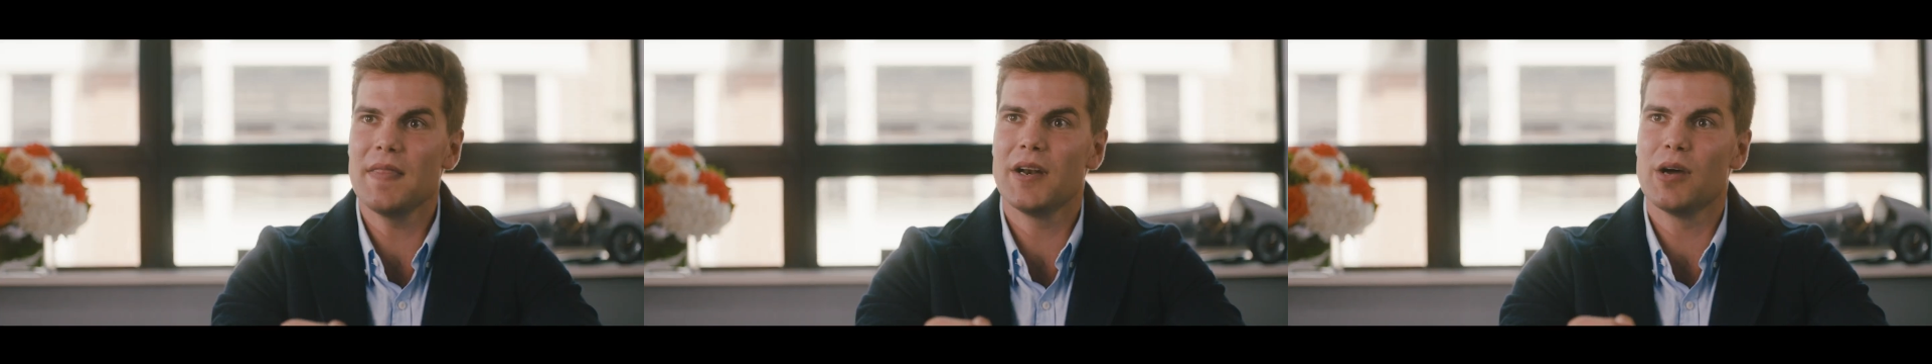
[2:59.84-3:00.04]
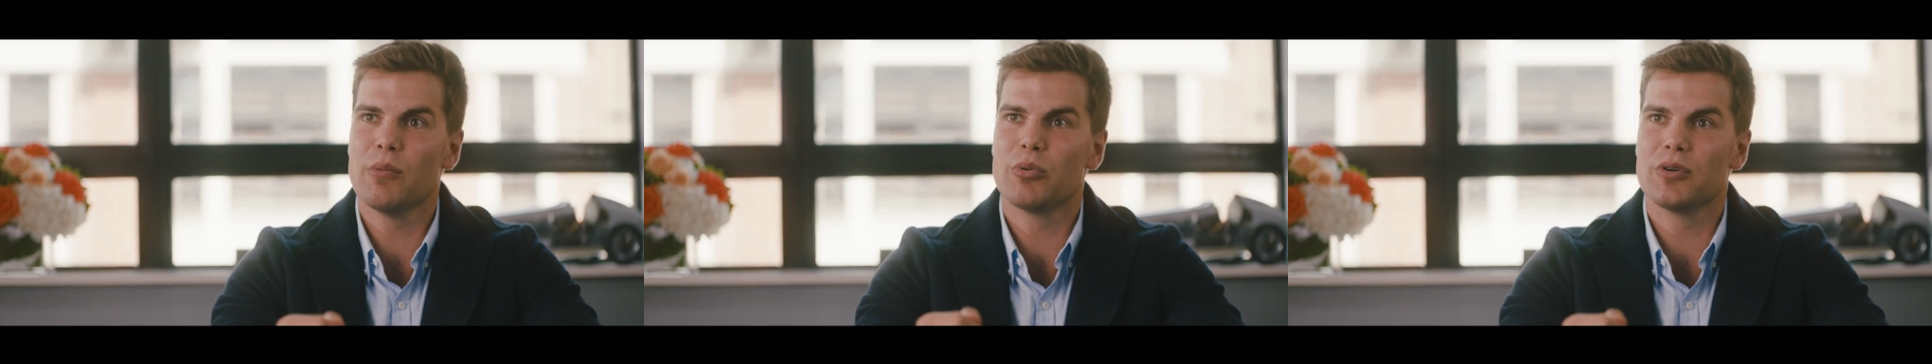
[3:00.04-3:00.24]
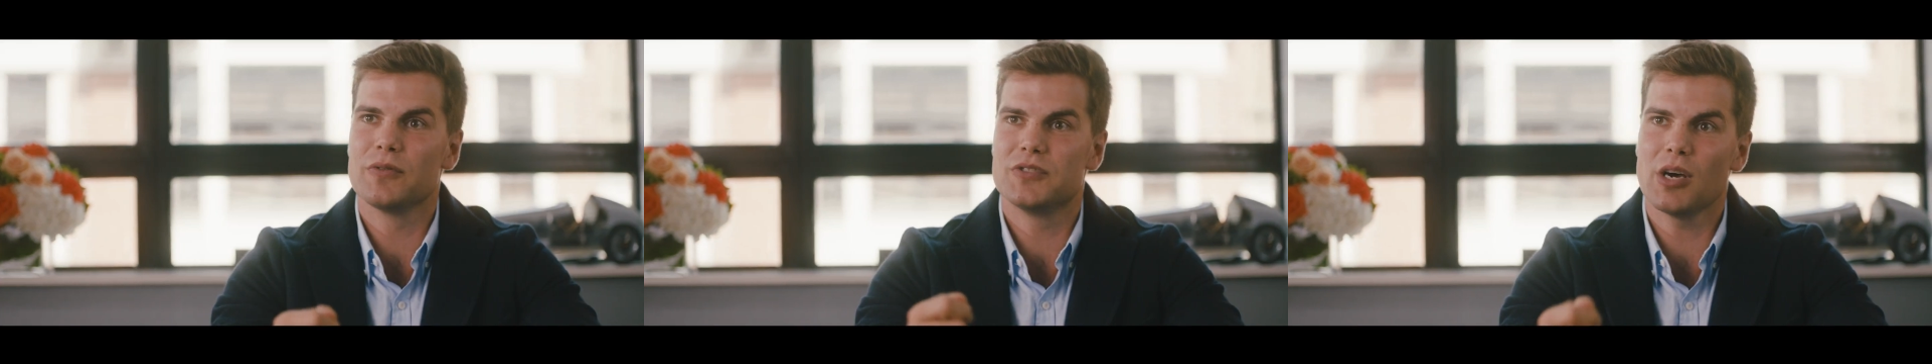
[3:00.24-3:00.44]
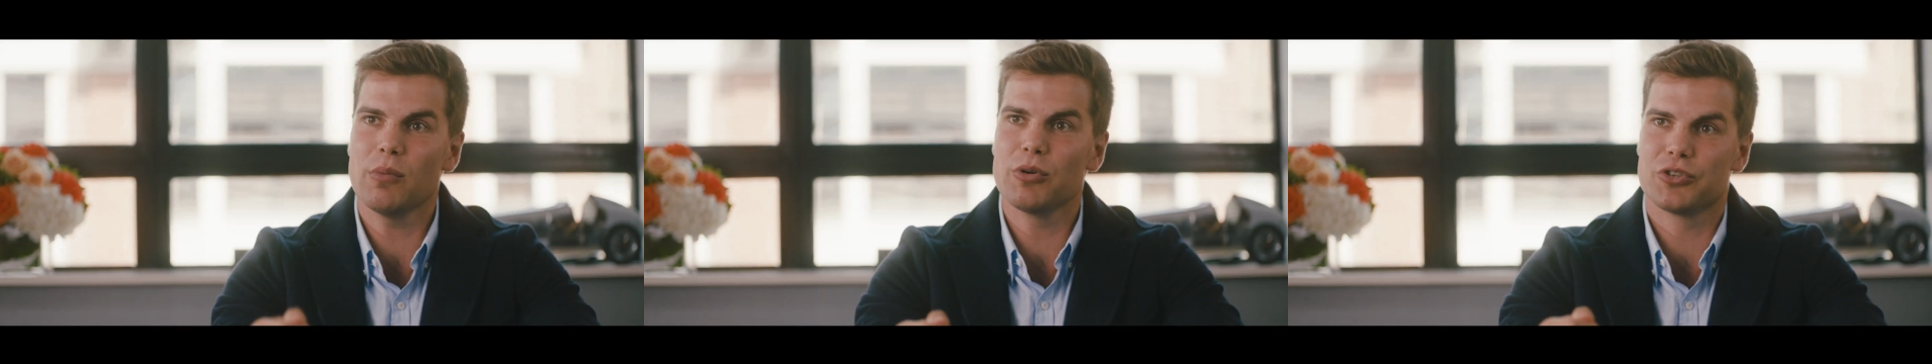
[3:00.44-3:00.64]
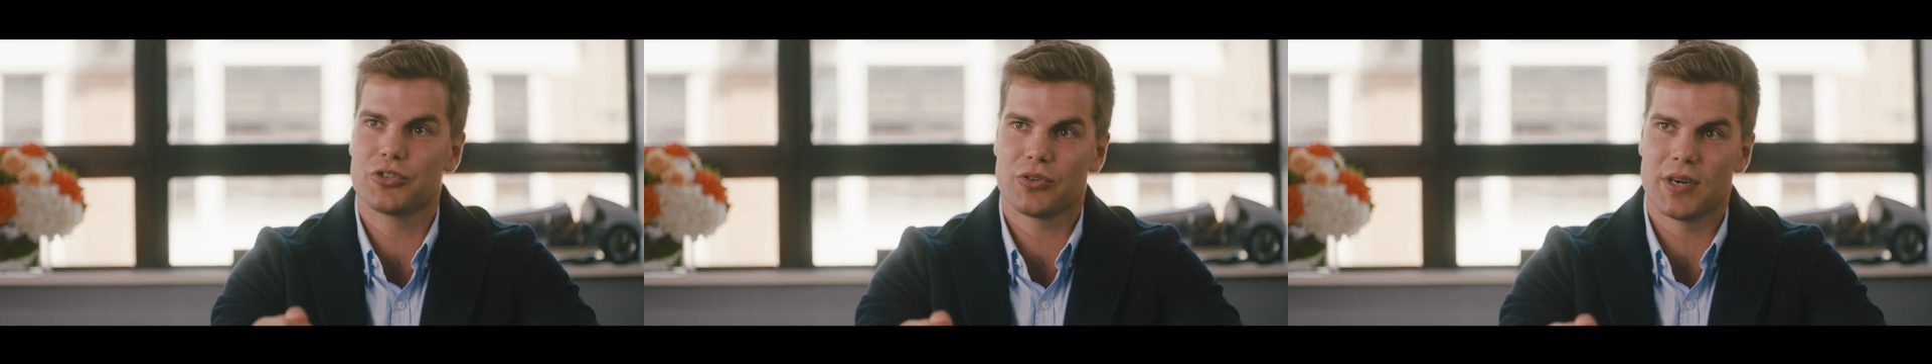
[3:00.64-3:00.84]
the number of
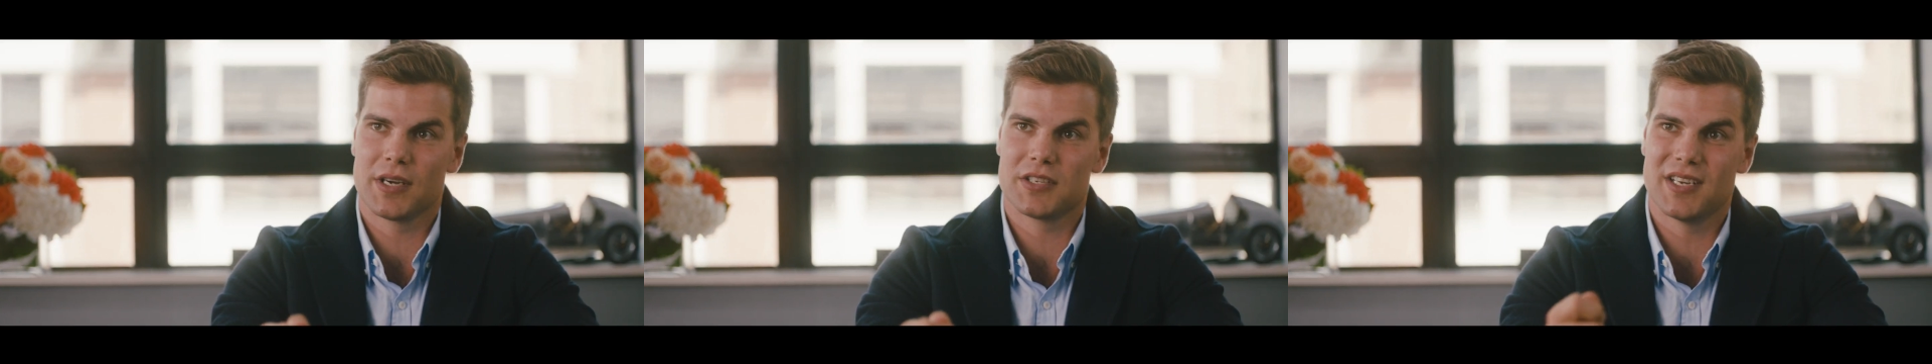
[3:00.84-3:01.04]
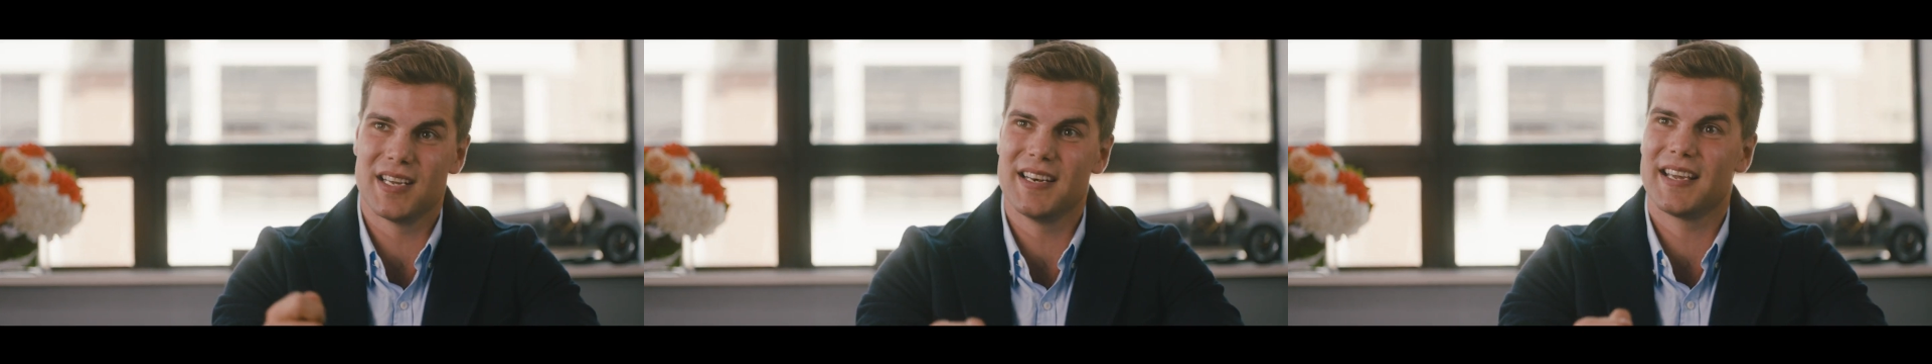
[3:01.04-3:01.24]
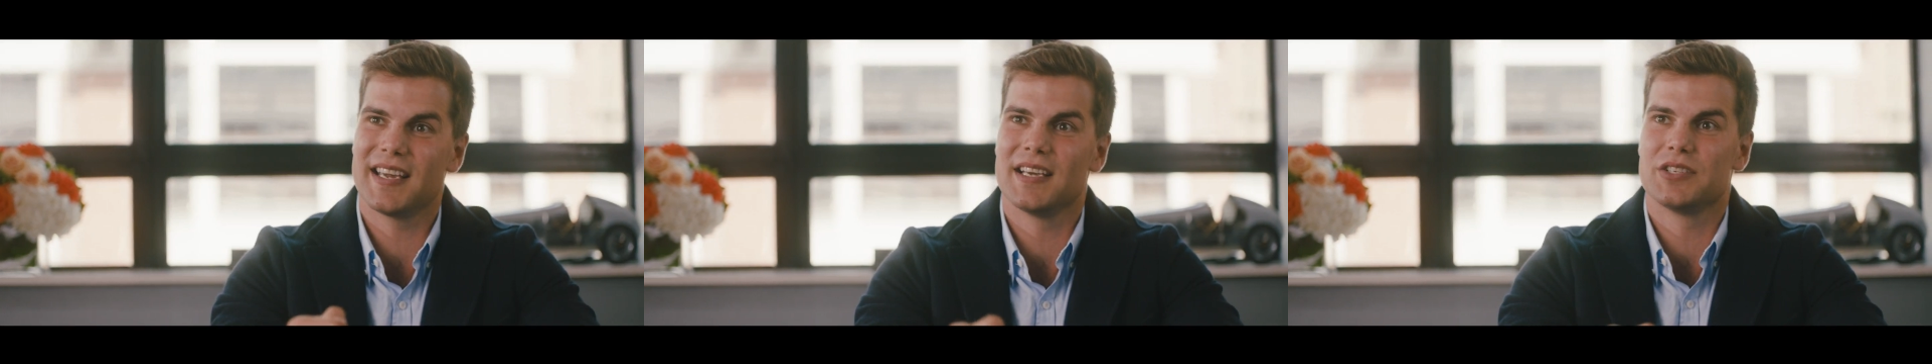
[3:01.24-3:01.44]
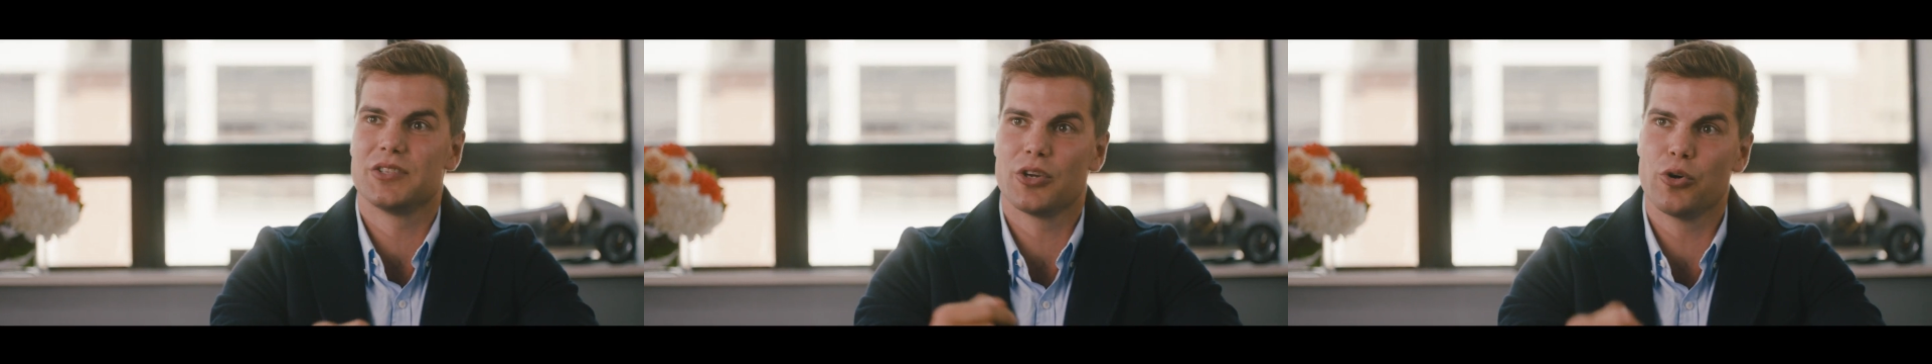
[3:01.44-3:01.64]
double strikes indicates